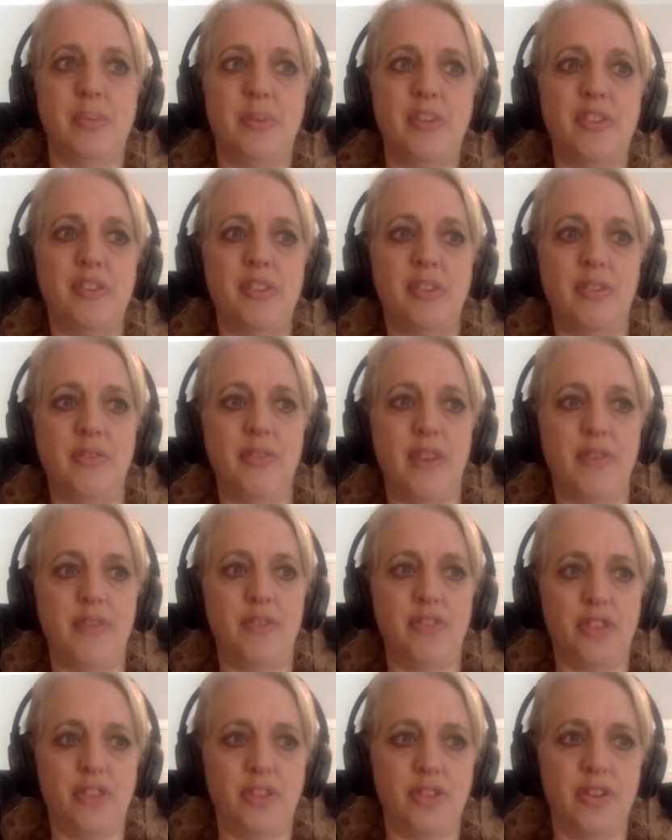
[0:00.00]
especially if you
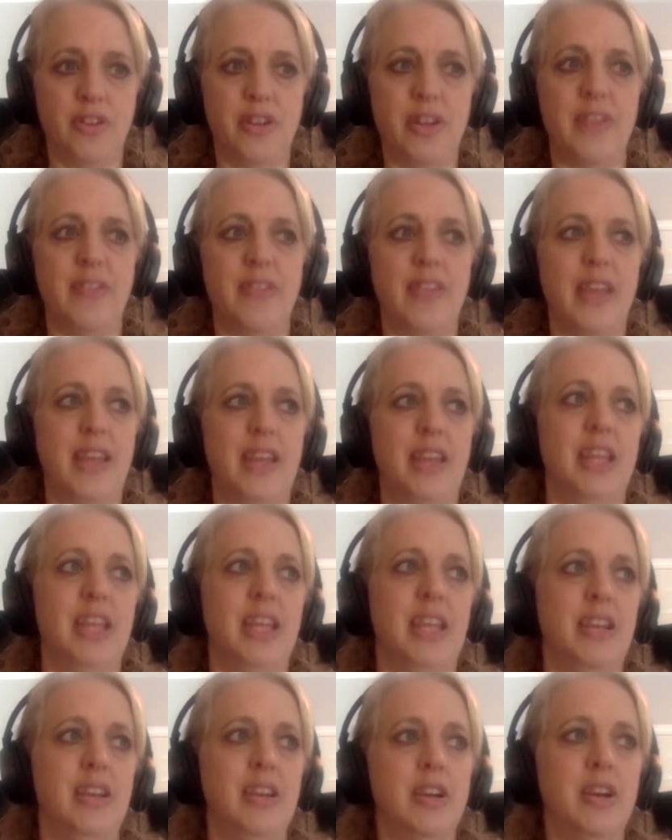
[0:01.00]
have children and they
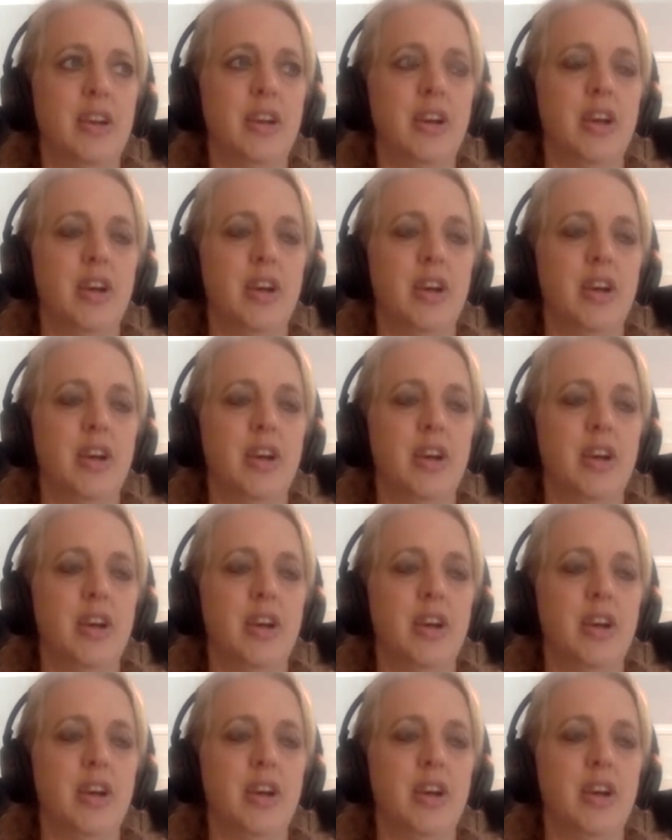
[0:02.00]
need